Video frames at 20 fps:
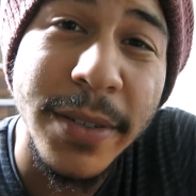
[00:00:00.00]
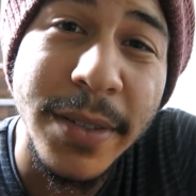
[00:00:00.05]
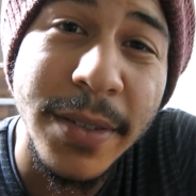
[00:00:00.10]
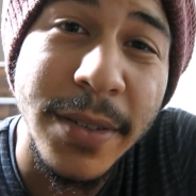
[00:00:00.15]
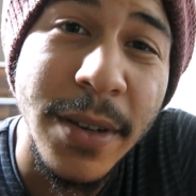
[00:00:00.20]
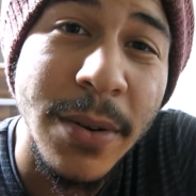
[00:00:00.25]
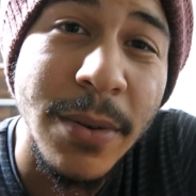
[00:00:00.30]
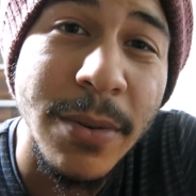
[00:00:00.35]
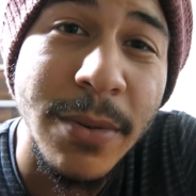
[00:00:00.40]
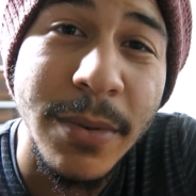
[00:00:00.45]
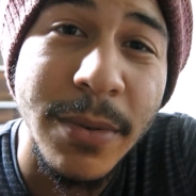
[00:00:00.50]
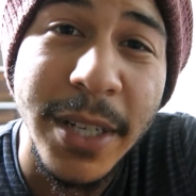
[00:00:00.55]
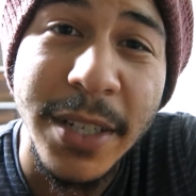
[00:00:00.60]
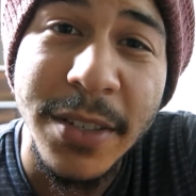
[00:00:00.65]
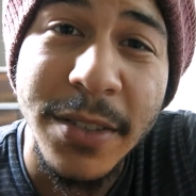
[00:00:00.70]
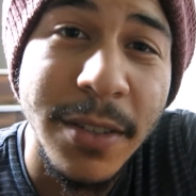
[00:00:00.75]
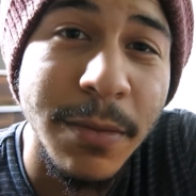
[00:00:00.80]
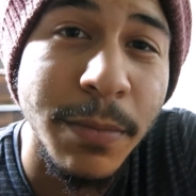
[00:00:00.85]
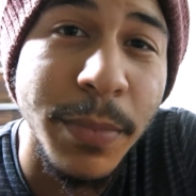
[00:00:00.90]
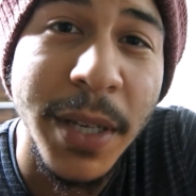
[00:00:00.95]
So
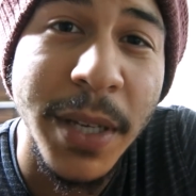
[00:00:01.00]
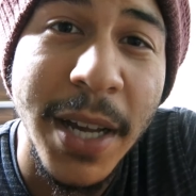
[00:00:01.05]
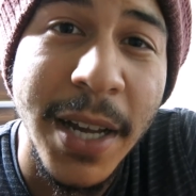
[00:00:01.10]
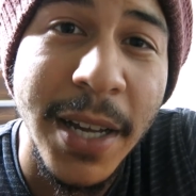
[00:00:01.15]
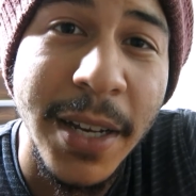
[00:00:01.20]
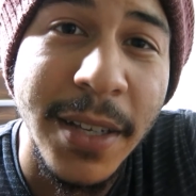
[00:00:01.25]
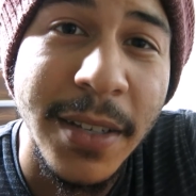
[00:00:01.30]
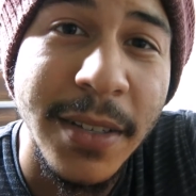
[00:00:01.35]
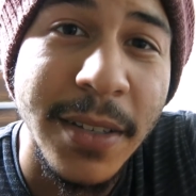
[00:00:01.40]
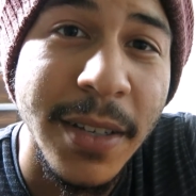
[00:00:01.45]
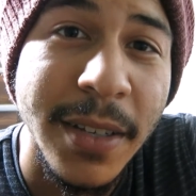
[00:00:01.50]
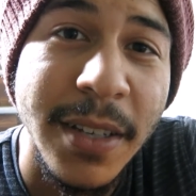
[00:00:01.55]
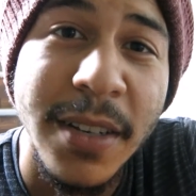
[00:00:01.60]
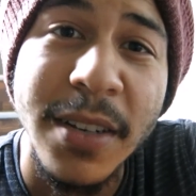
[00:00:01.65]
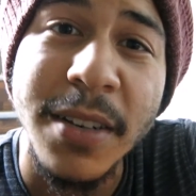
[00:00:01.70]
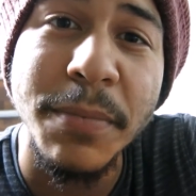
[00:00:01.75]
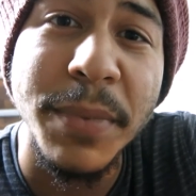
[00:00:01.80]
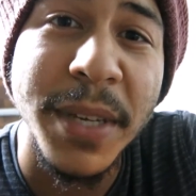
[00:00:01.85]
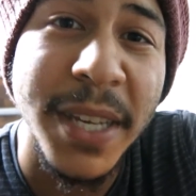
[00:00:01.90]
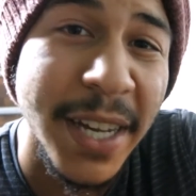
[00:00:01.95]
let's just be honest
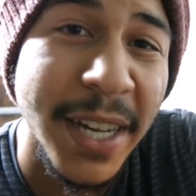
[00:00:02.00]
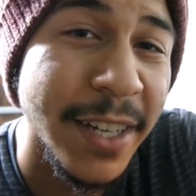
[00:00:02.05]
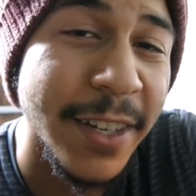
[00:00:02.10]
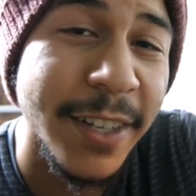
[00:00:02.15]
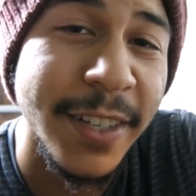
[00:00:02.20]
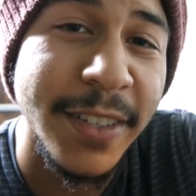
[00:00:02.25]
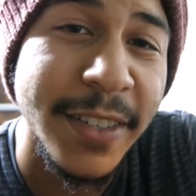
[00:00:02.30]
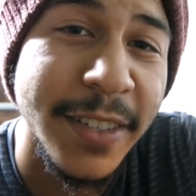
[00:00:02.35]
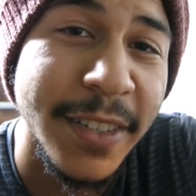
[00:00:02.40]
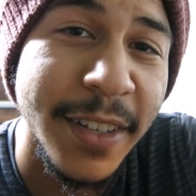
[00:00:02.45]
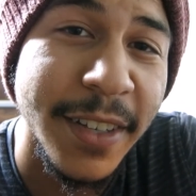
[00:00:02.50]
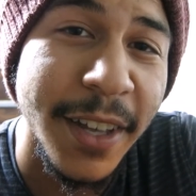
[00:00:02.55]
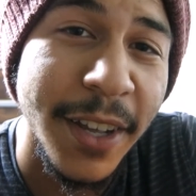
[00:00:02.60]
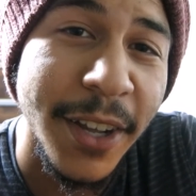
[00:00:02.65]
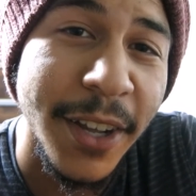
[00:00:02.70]
and be honest.